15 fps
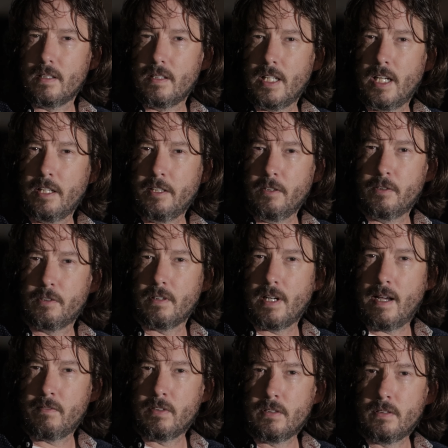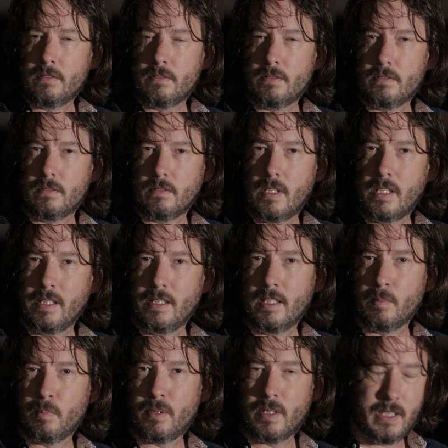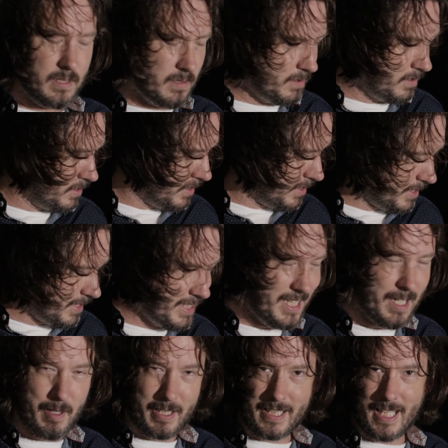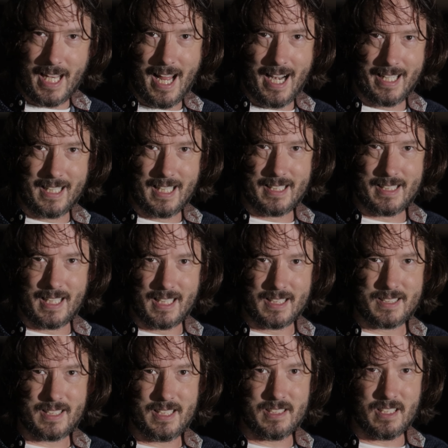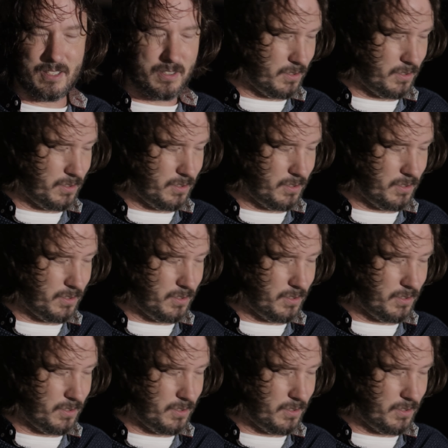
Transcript: that you travel on an airplane, you gotta get these. These are